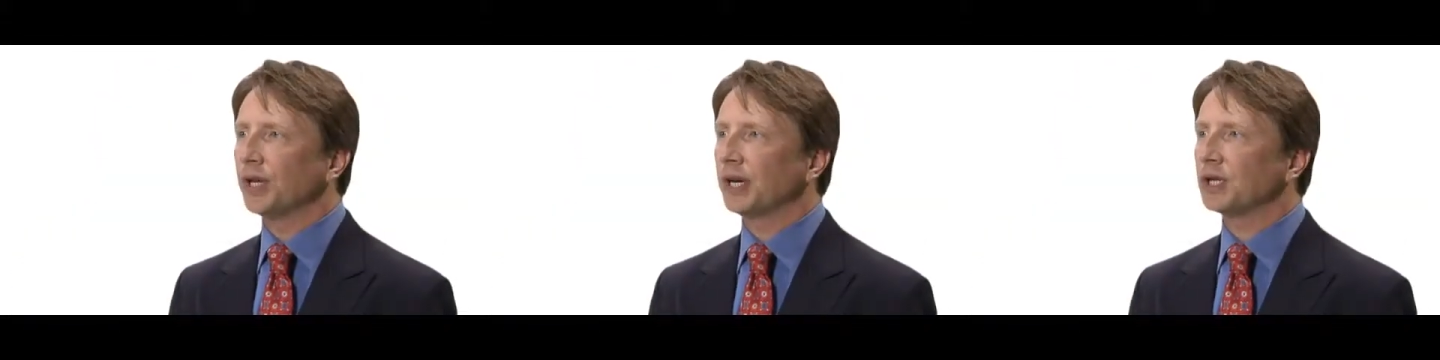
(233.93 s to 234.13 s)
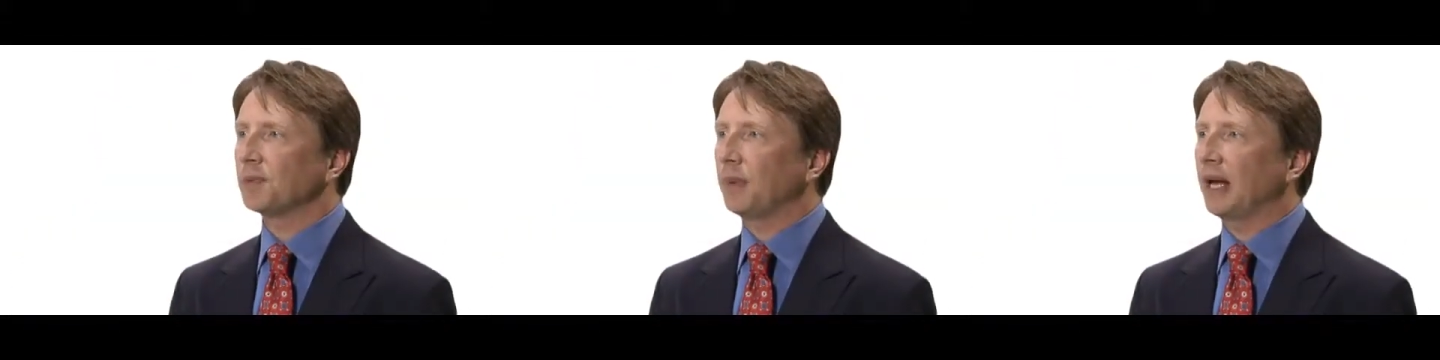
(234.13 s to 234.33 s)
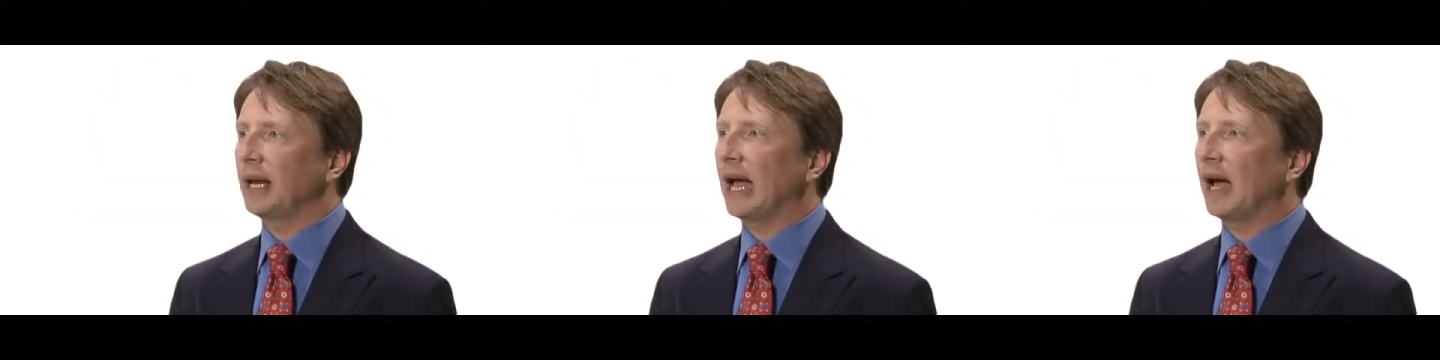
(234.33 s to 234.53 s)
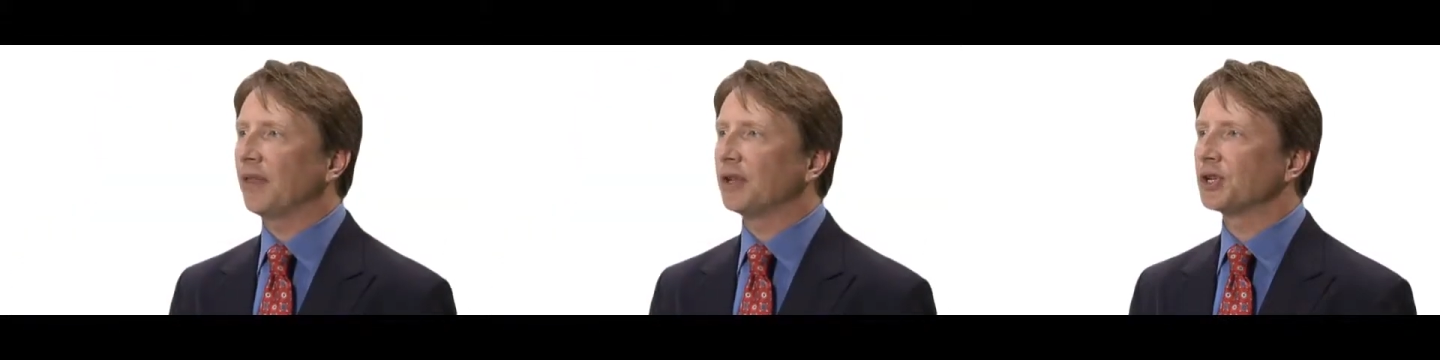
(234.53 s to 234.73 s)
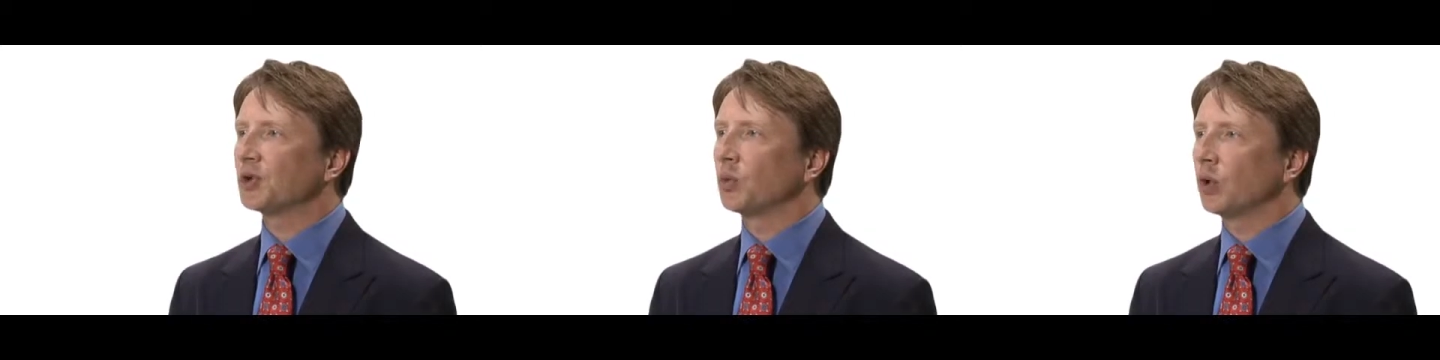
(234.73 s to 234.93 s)
that explain how
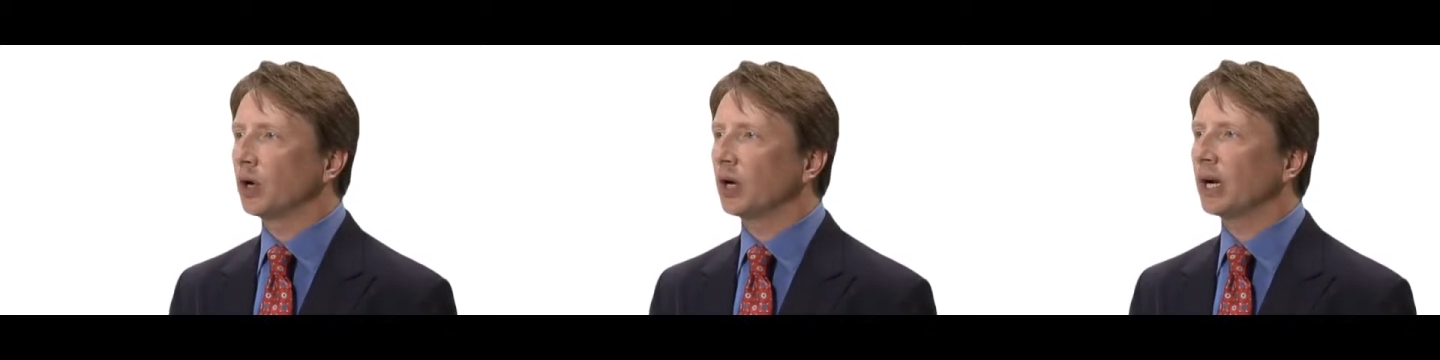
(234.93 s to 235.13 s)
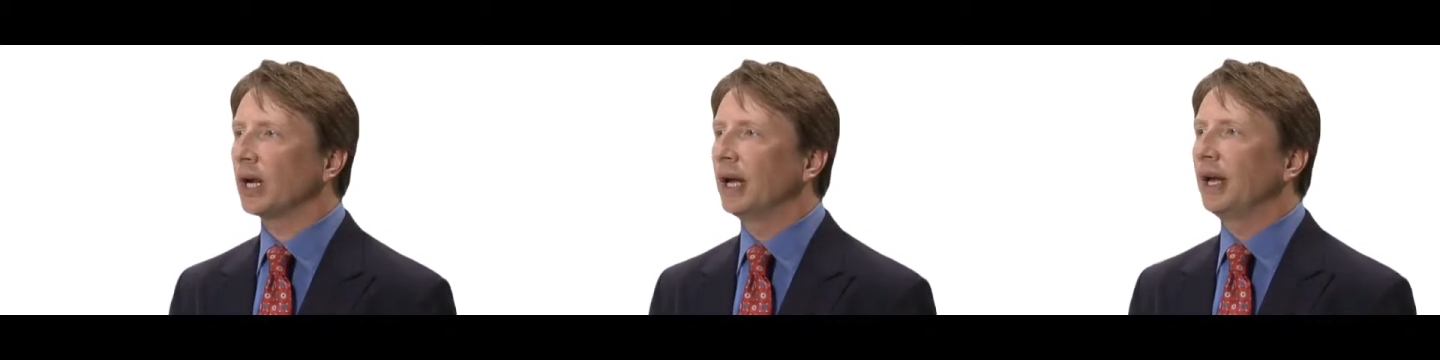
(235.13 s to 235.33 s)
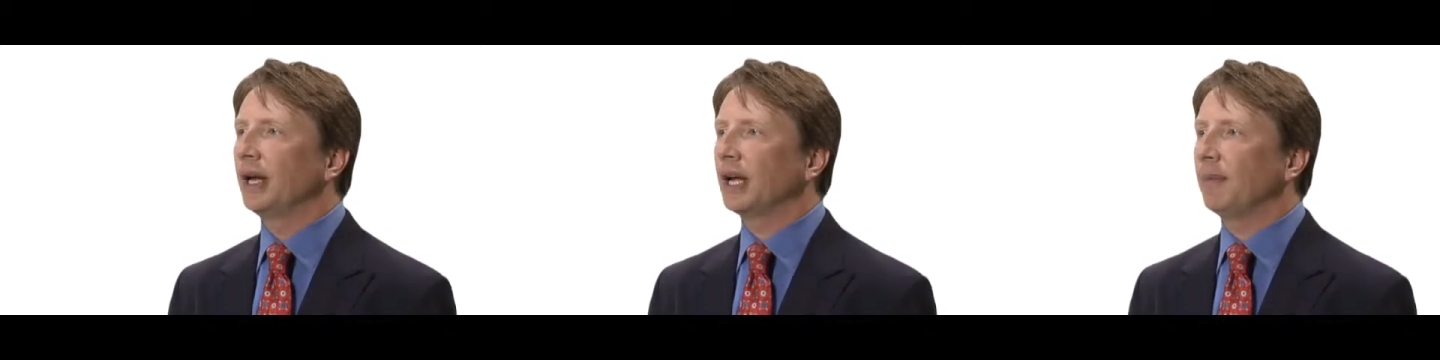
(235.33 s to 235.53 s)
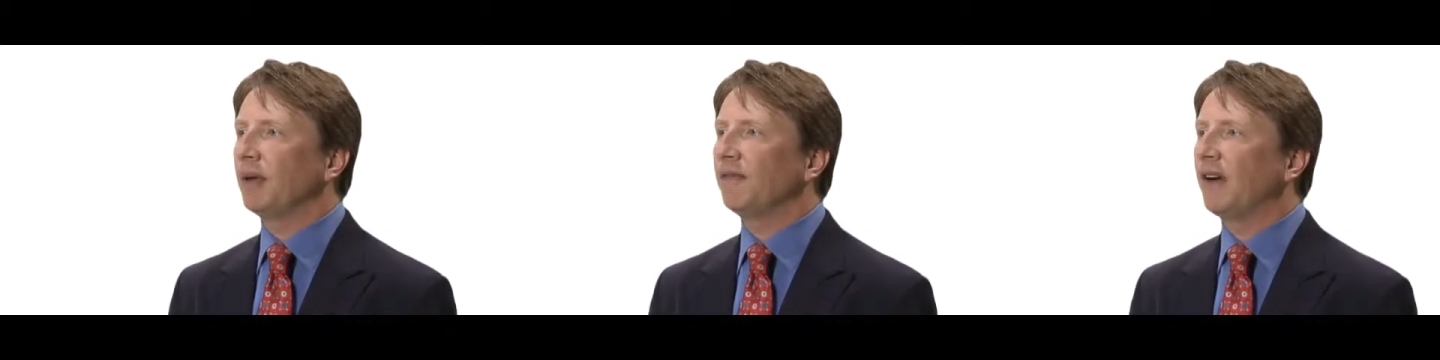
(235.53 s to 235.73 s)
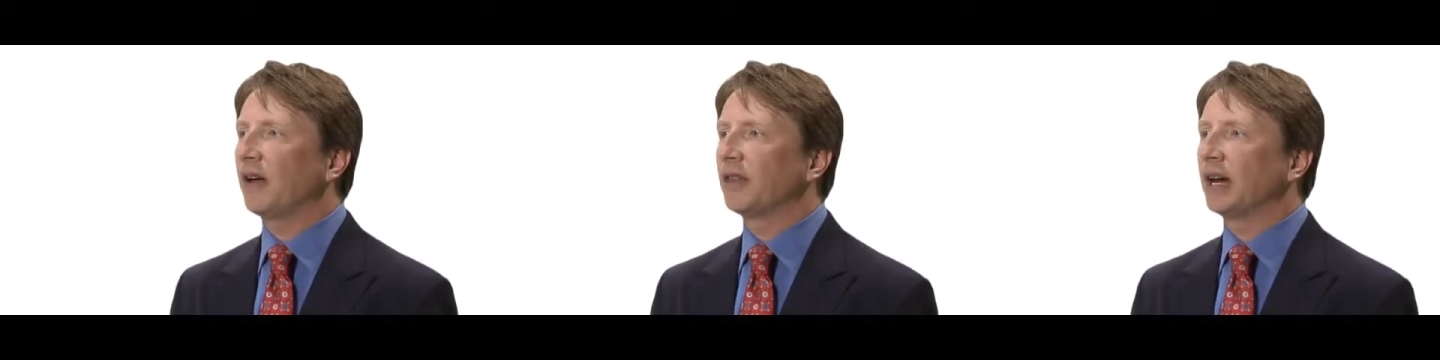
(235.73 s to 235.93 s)
this work can be
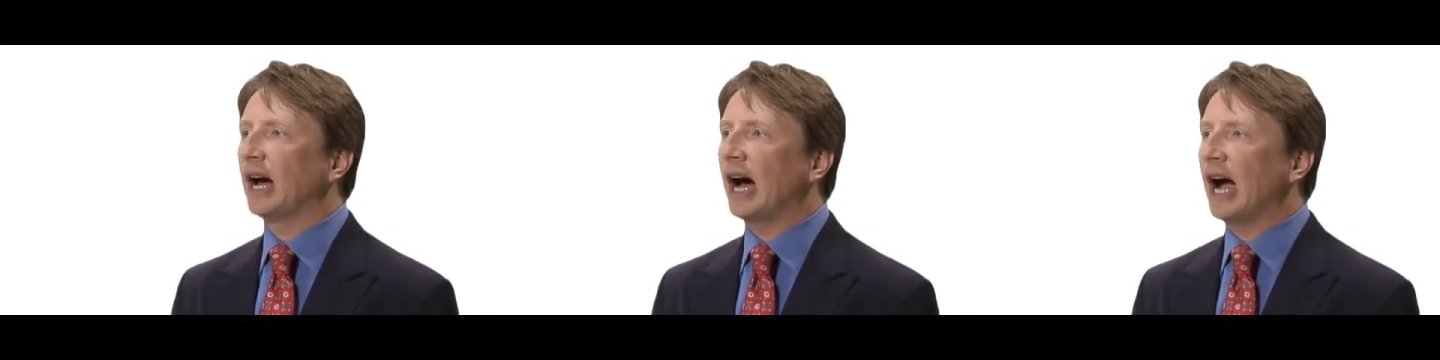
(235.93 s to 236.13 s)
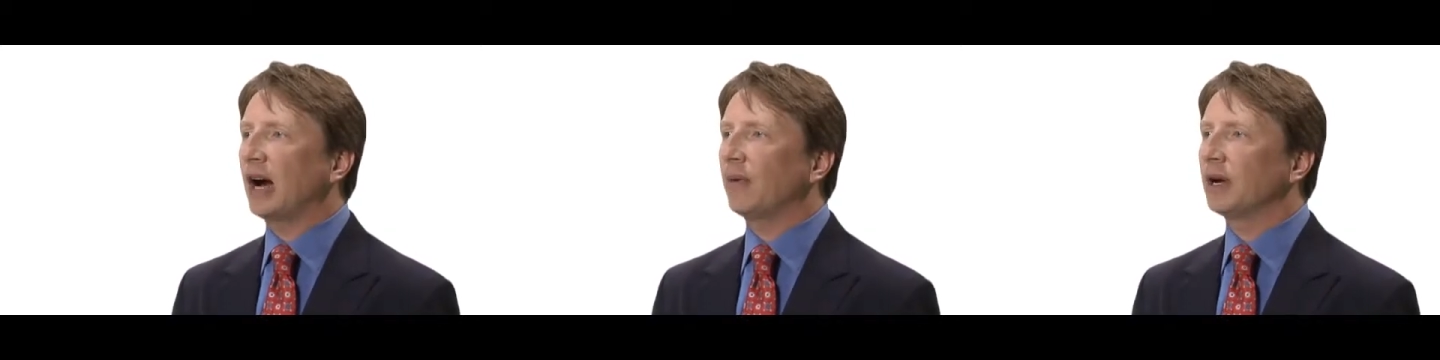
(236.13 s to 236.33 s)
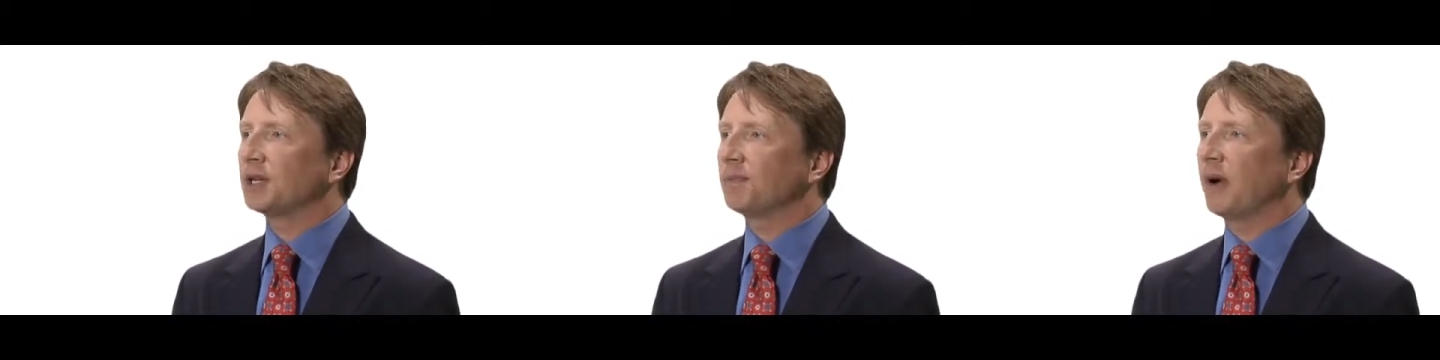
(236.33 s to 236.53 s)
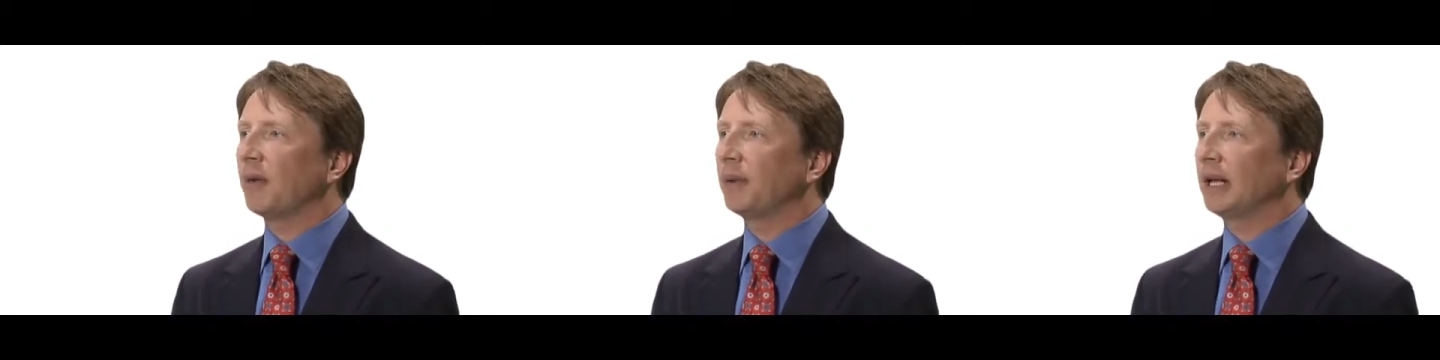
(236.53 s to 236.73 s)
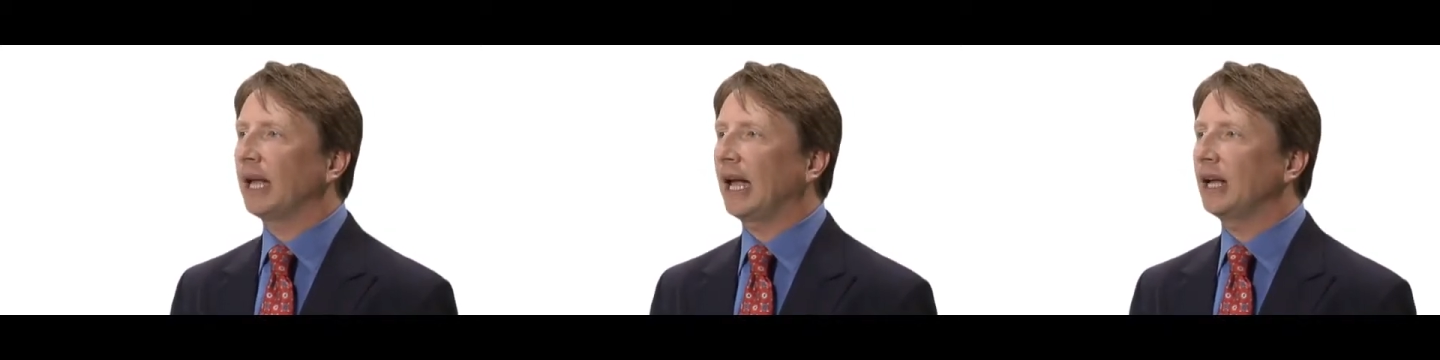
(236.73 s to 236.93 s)
found in IRS
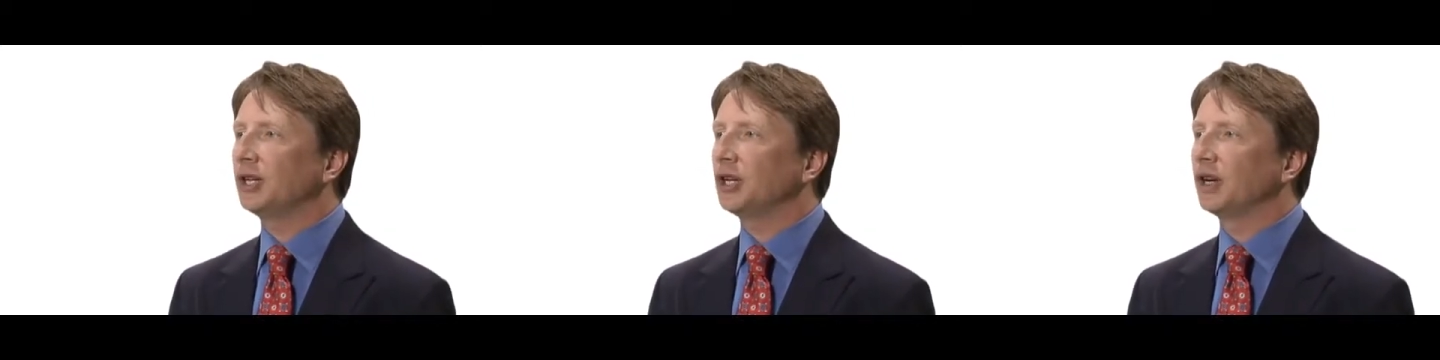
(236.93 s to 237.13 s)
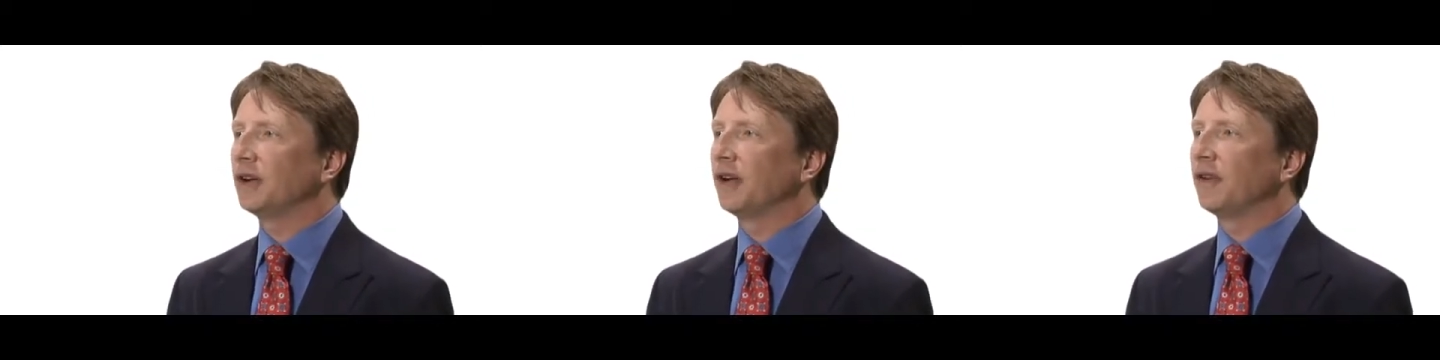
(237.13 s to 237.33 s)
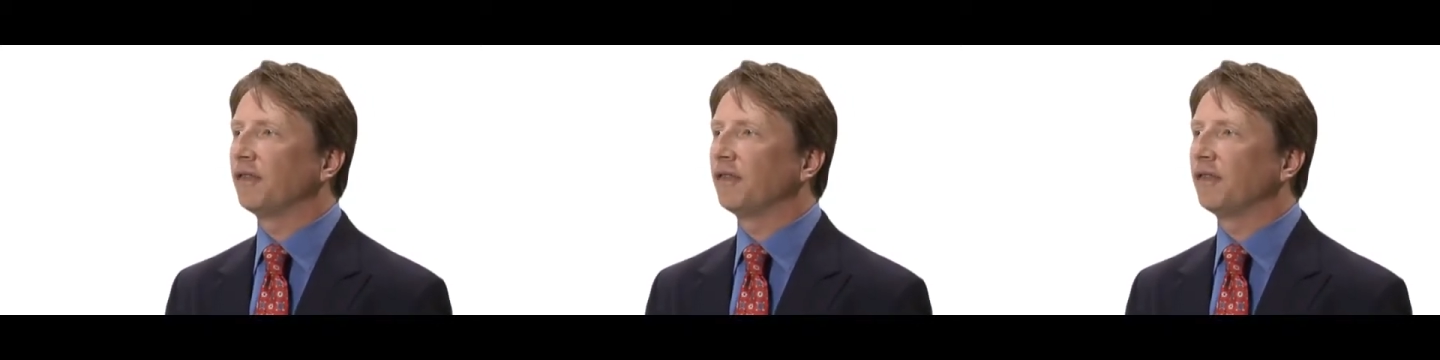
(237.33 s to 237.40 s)
Publication